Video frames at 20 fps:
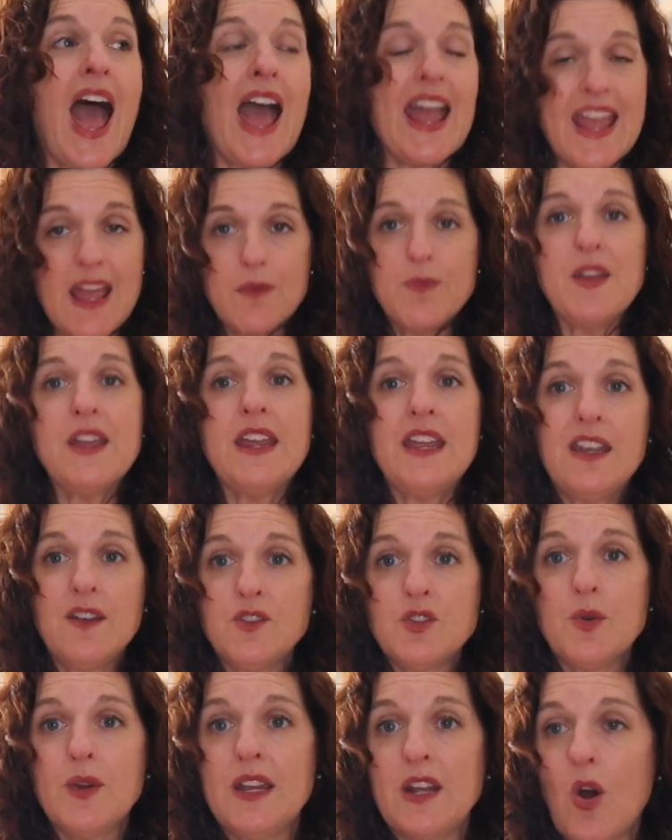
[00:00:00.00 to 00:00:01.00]
I am thinking
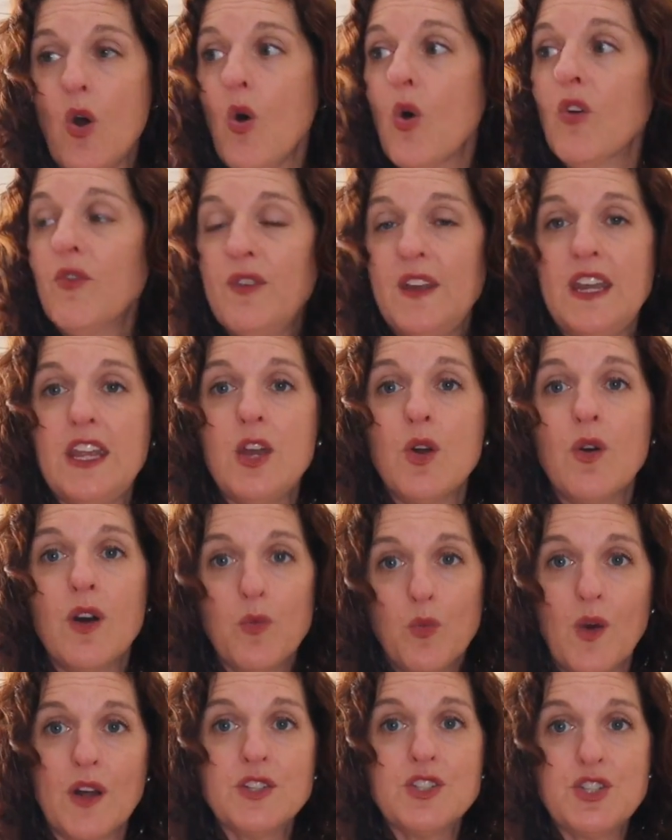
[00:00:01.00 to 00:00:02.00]
of doing a whole video
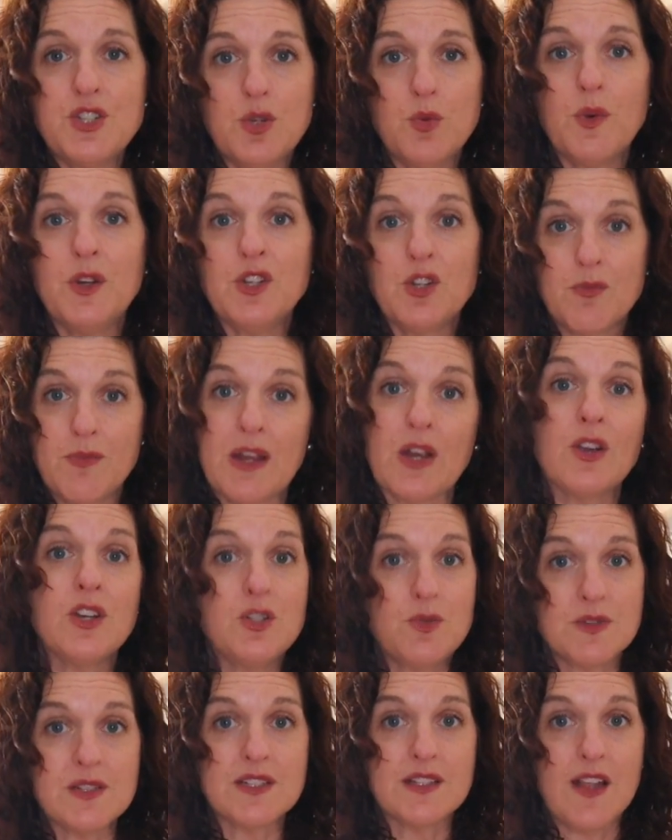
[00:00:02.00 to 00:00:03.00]
on what to do when you're
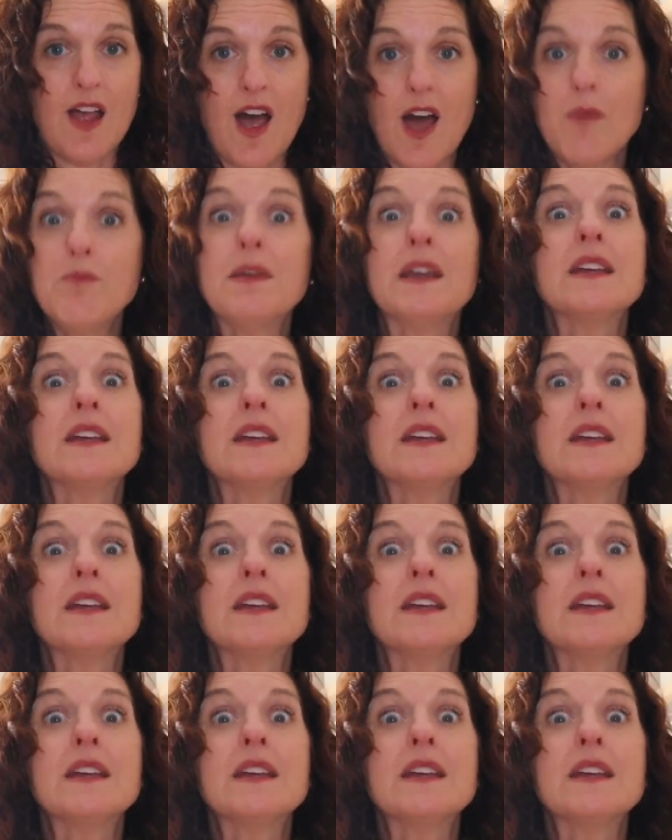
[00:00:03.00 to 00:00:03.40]
married to a slob,